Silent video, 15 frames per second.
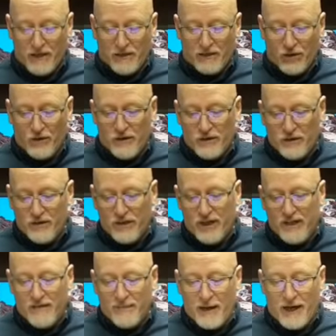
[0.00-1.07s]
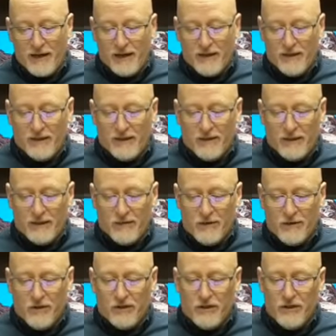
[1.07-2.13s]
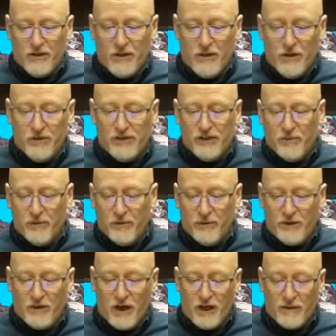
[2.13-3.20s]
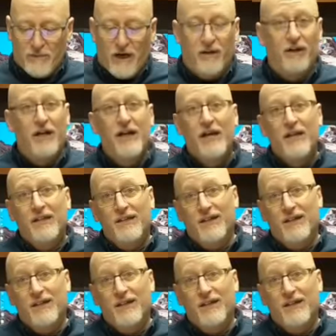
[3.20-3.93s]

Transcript: And so as you think about it, it look in your notes there where we talk about